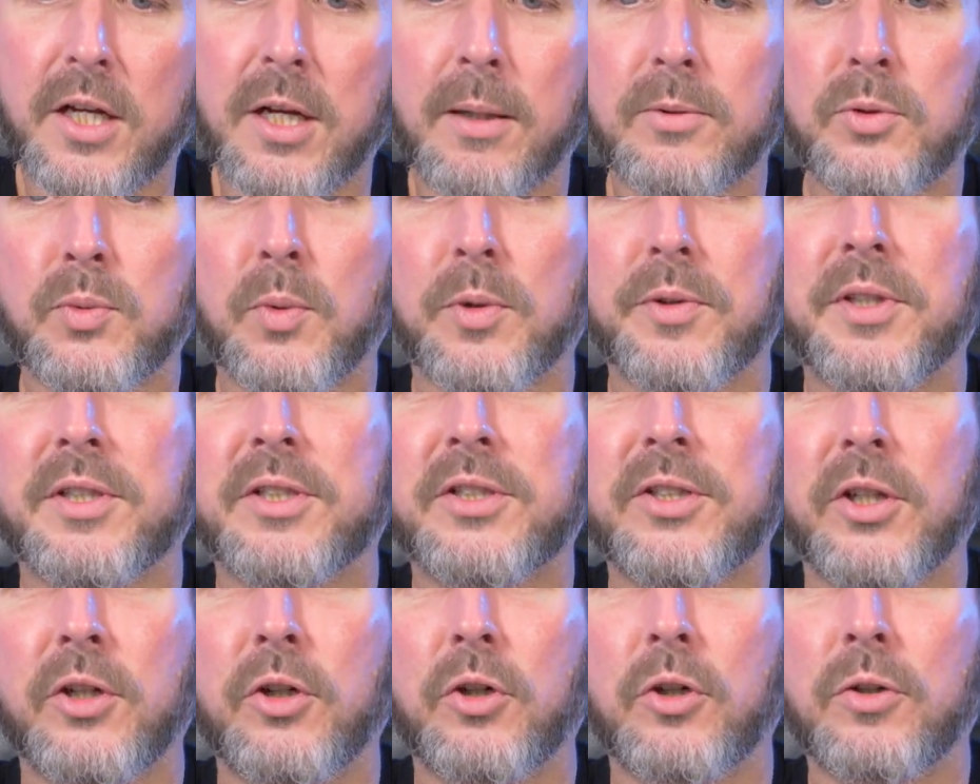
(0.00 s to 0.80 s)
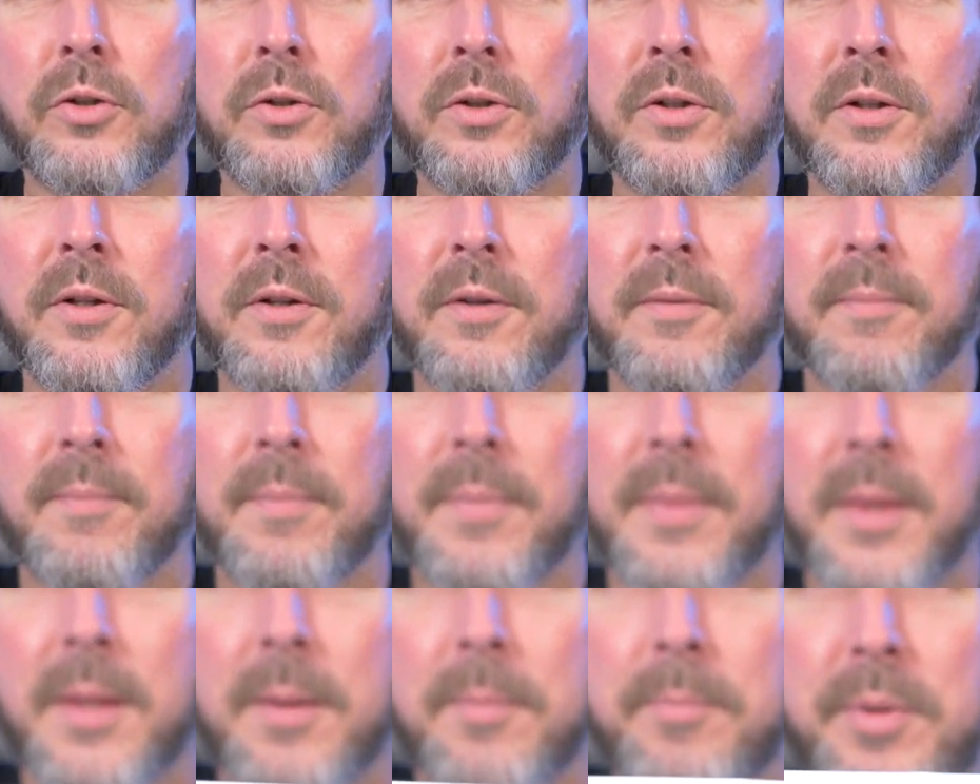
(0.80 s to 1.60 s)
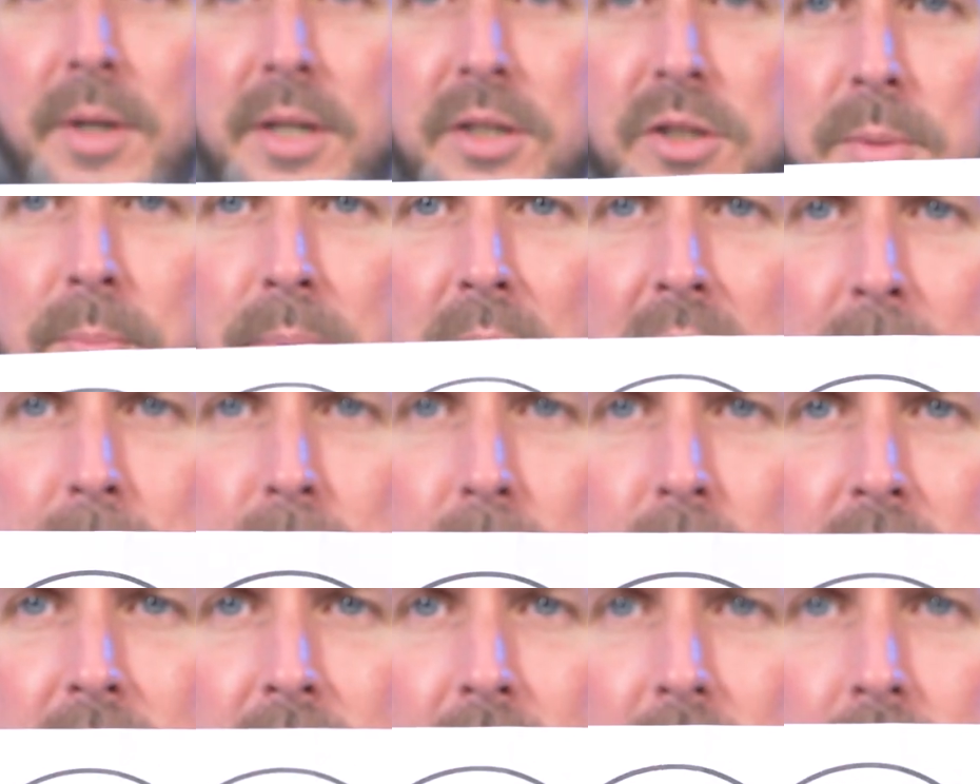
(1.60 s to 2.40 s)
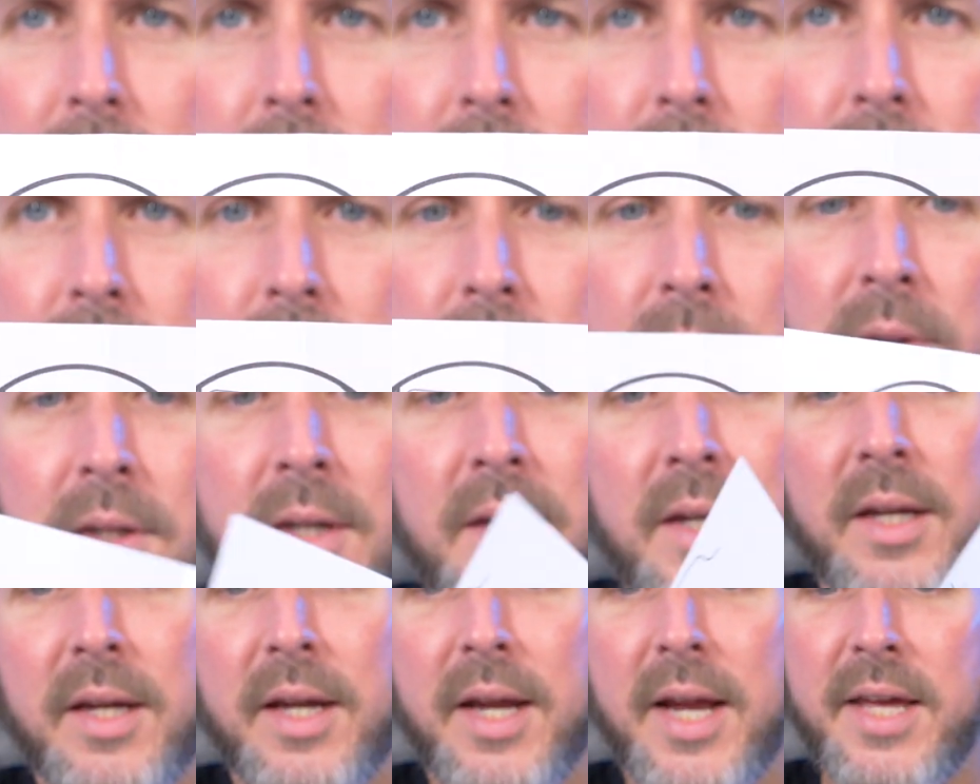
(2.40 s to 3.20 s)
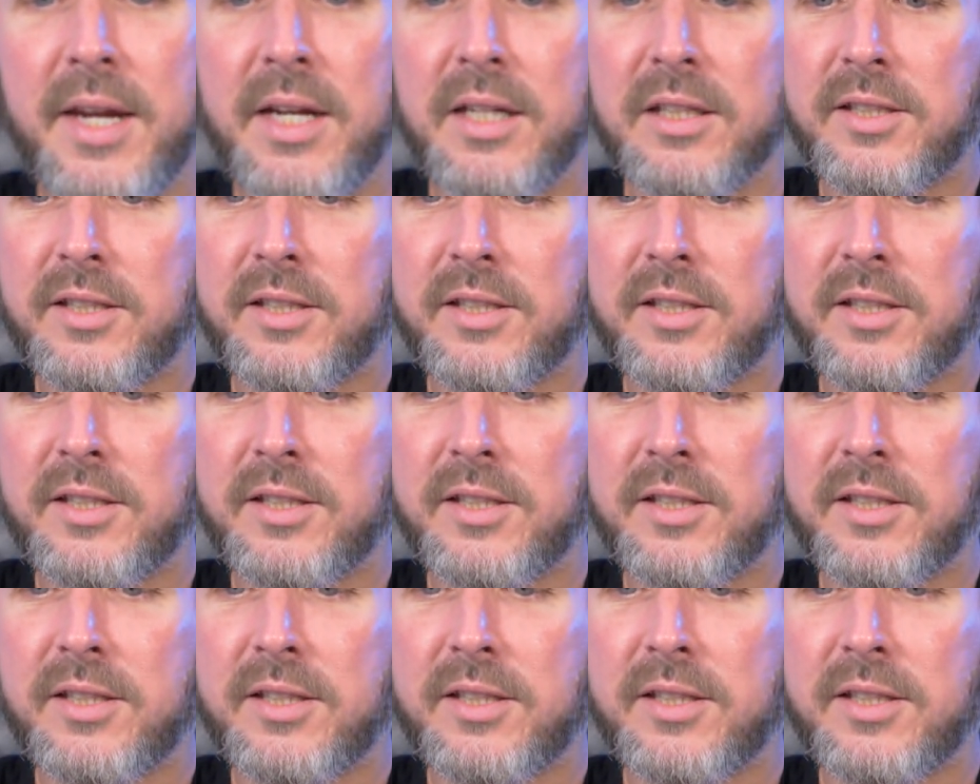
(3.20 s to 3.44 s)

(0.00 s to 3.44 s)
comes with this little piece of paper here. And it